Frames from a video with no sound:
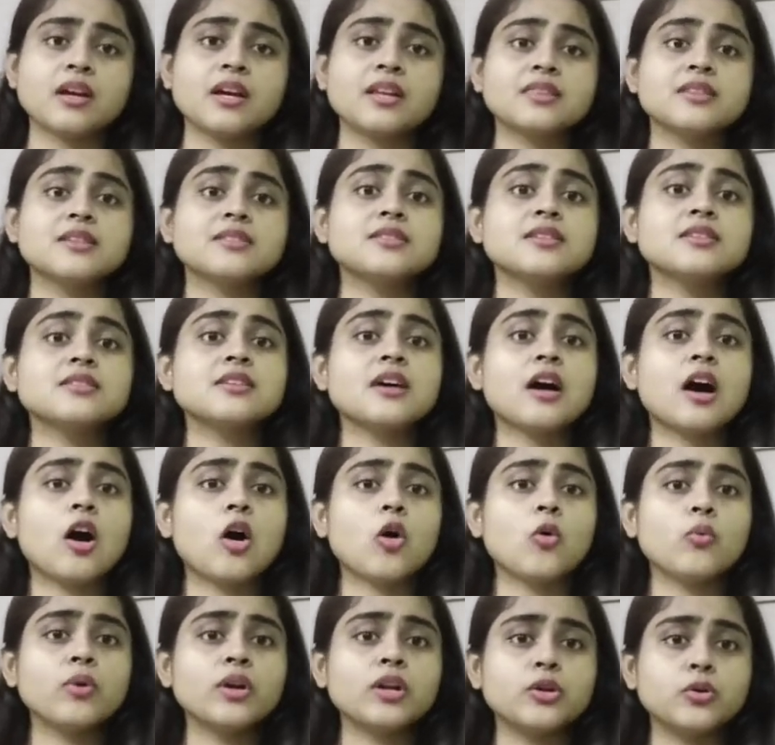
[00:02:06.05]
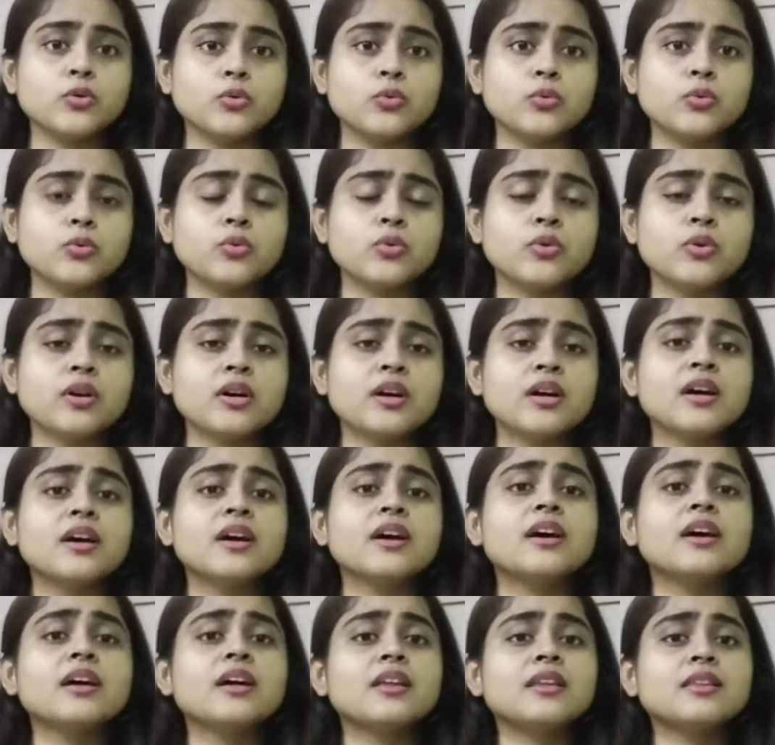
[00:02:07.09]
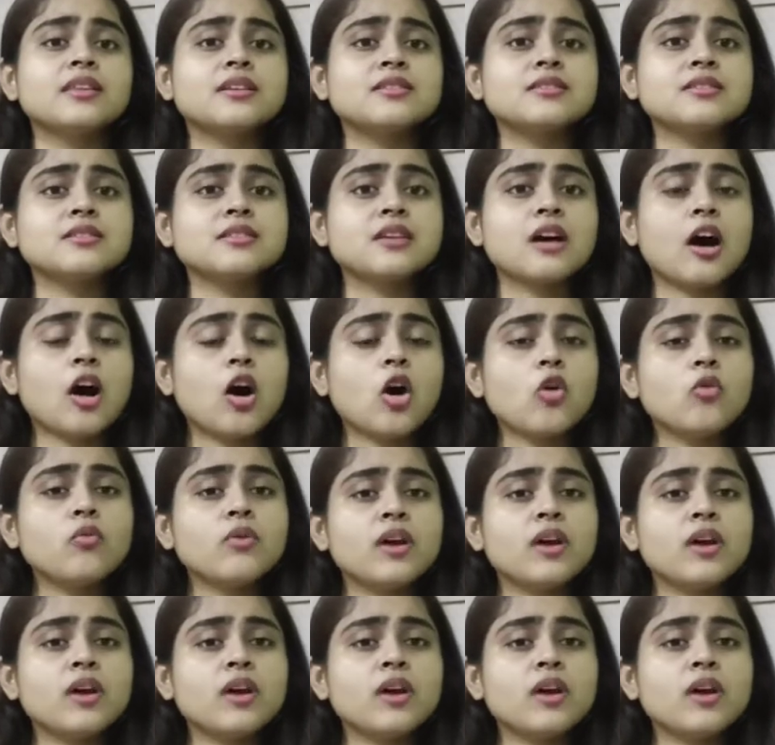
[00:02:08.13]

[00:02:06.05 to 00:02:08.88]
This is how we do. This is how